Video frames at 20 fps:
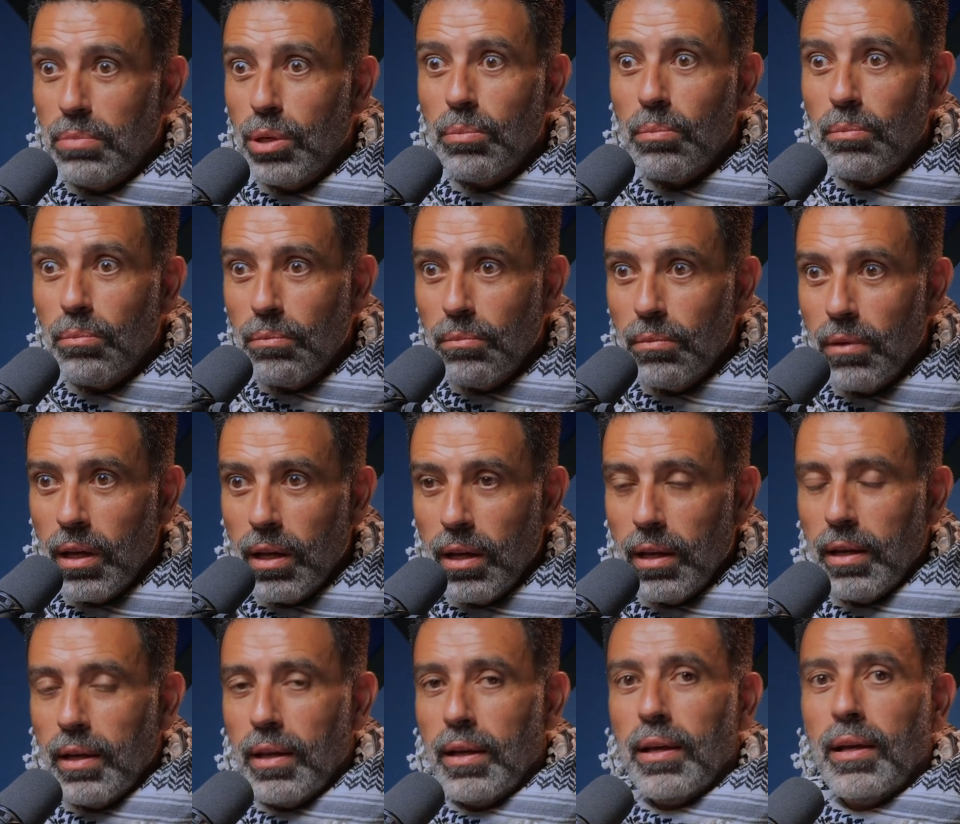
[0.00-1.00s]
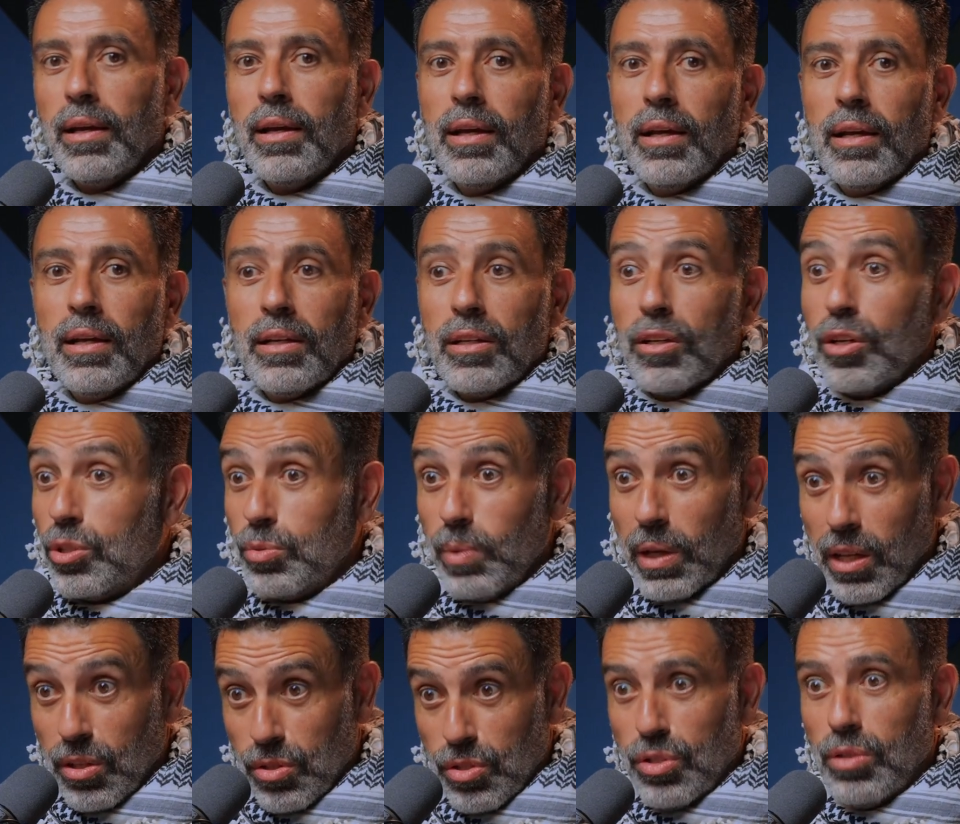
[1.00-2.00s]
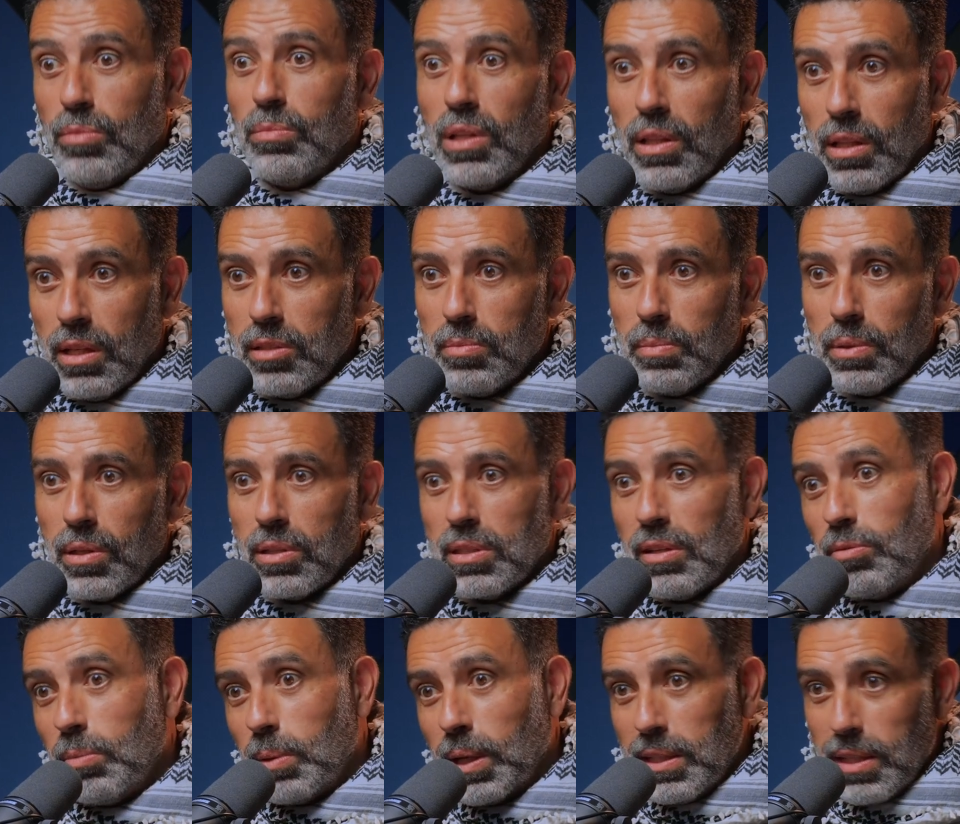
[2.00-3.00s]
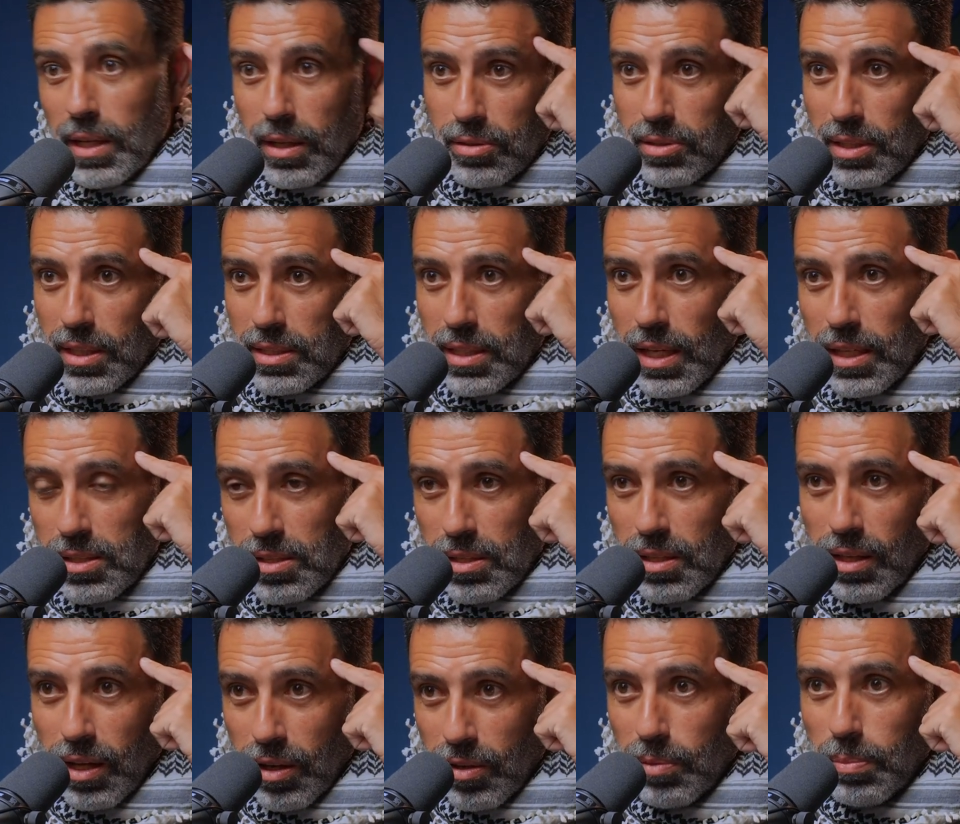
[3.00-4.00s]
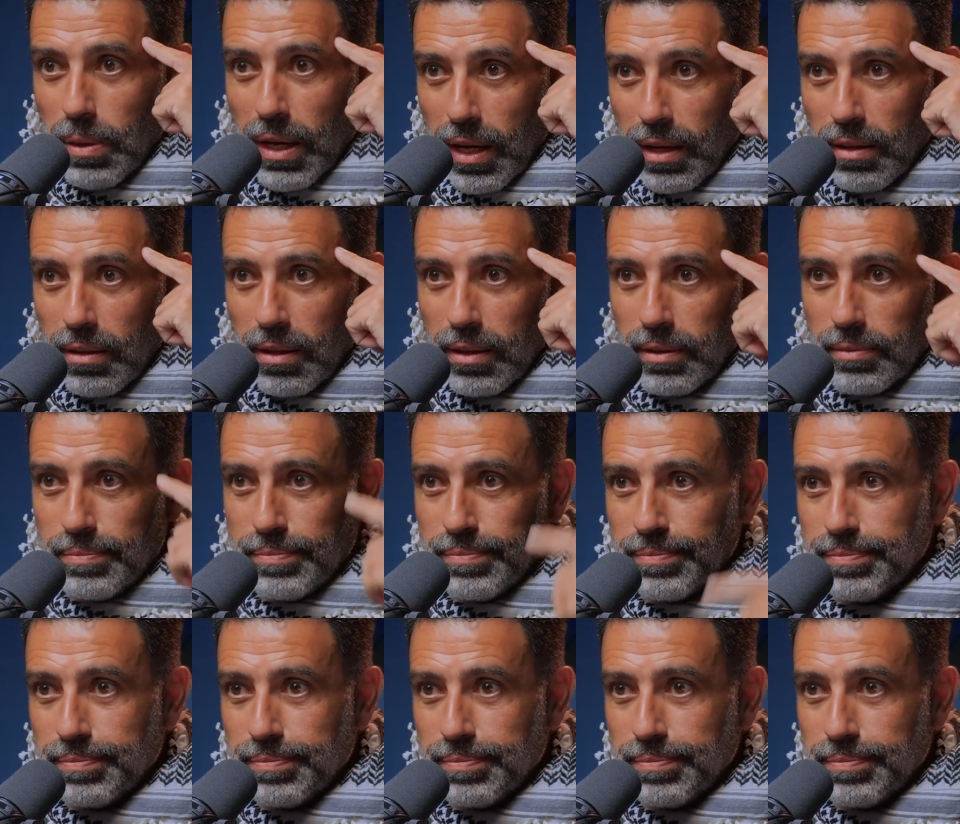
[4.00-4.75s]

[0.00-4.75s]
Boom. Because we're consumed in this because everybody tells us that's the only path, yeah?